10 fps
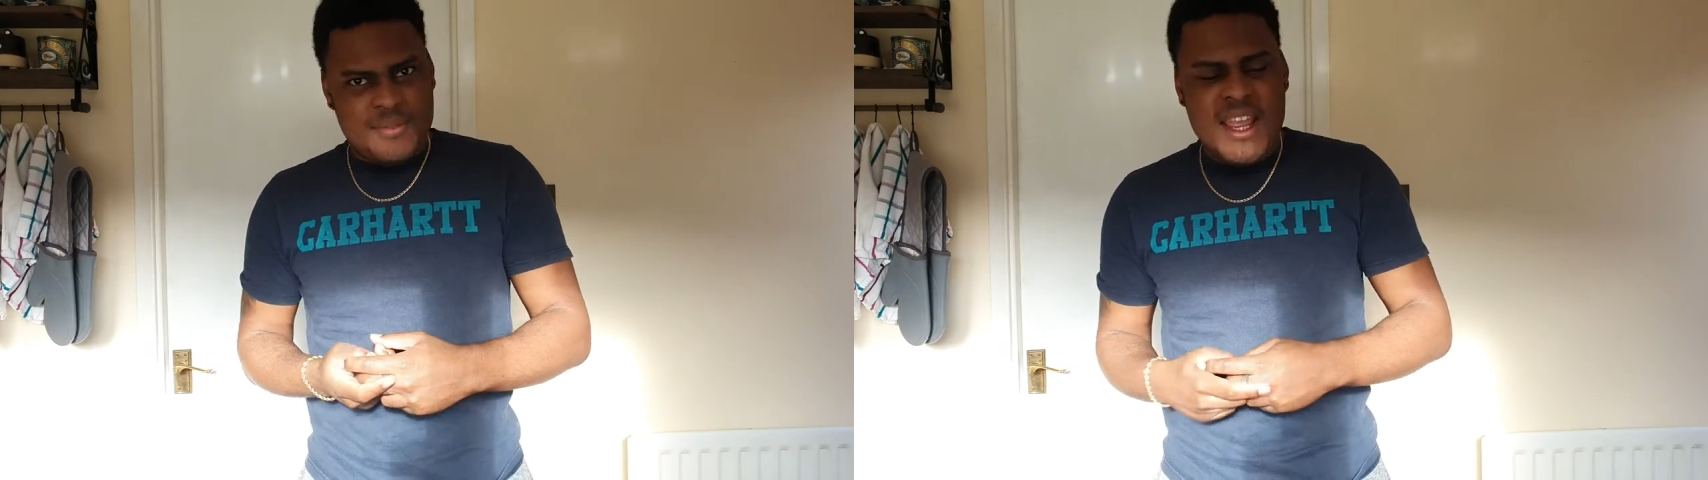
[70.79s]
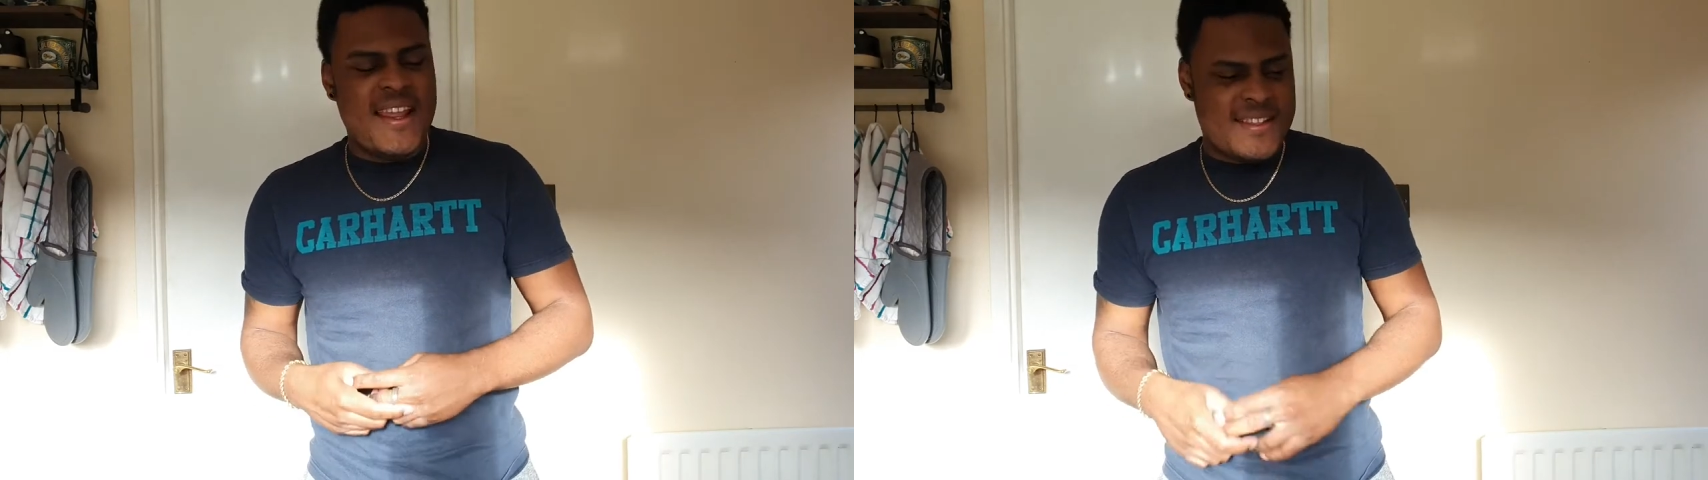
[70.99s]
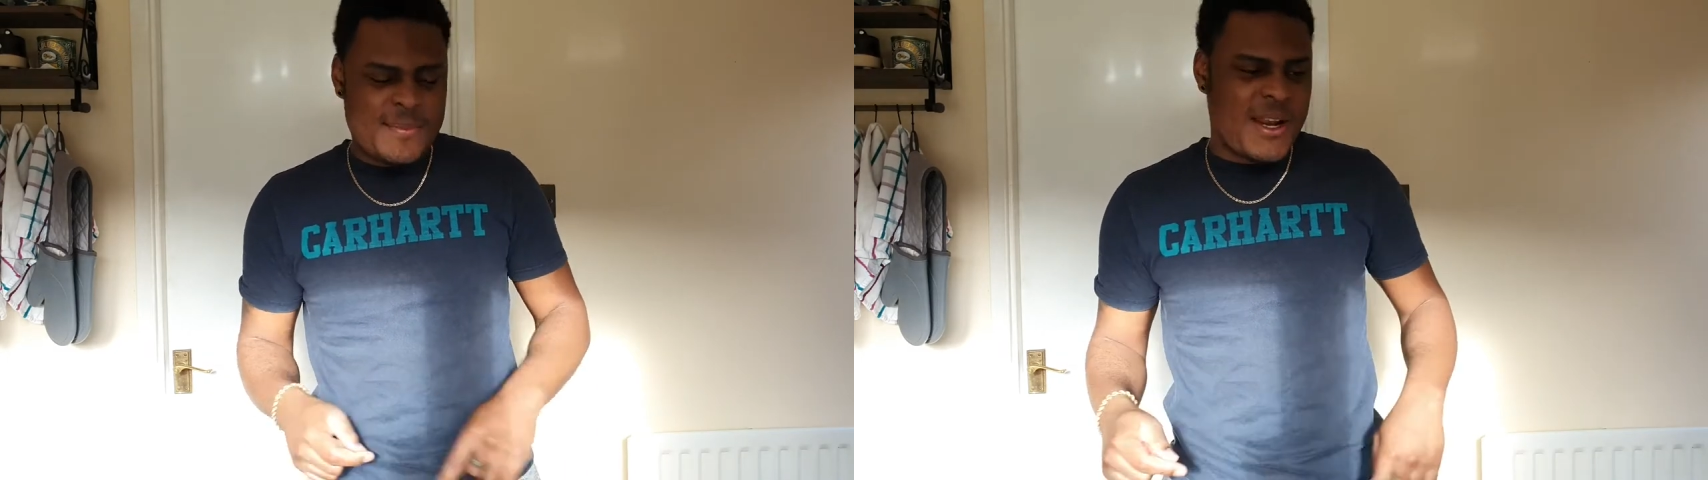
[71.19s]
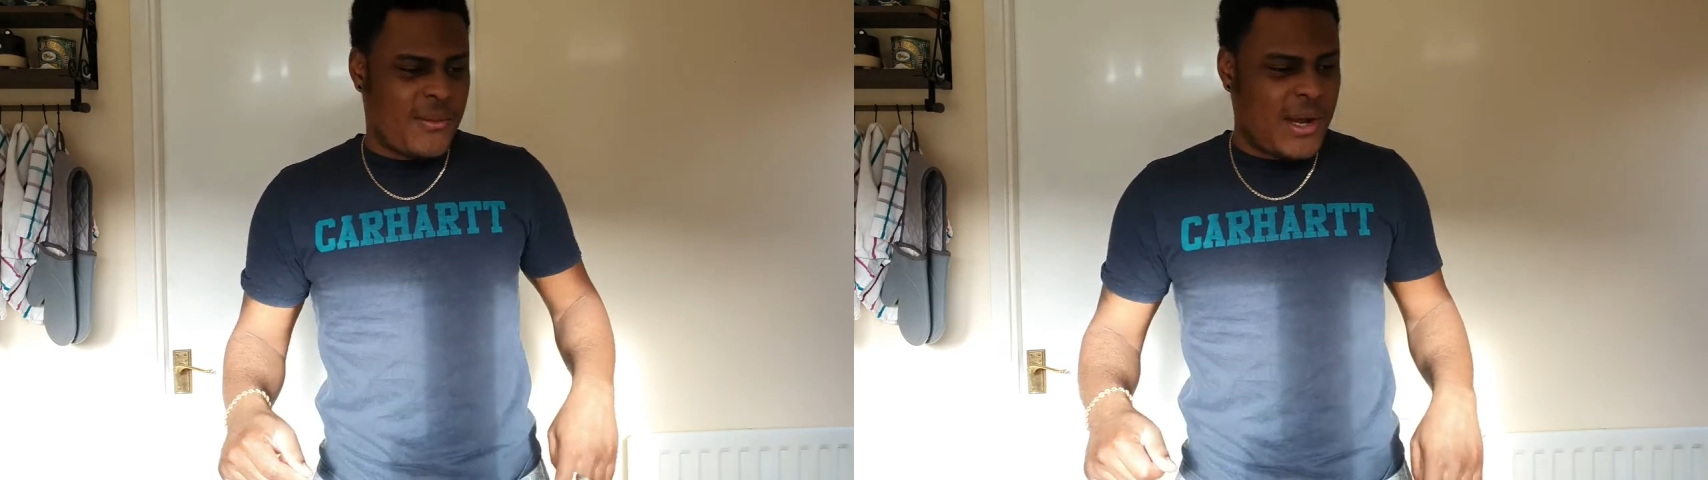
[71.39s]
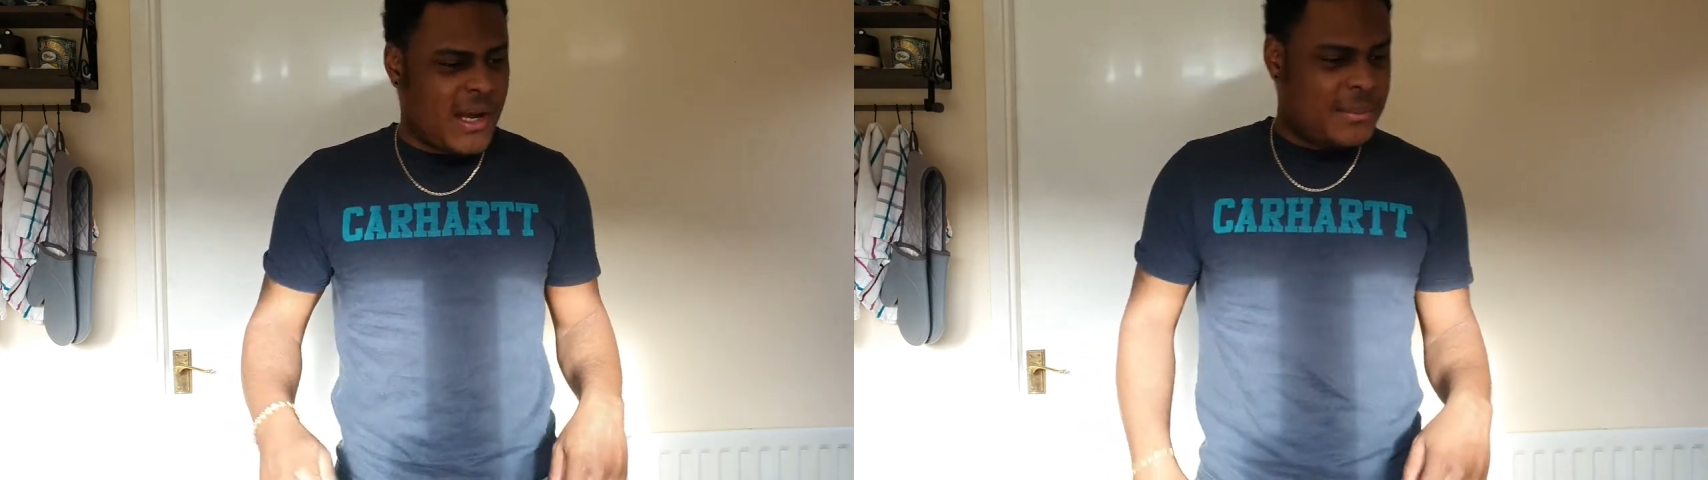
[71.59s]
it's been a while.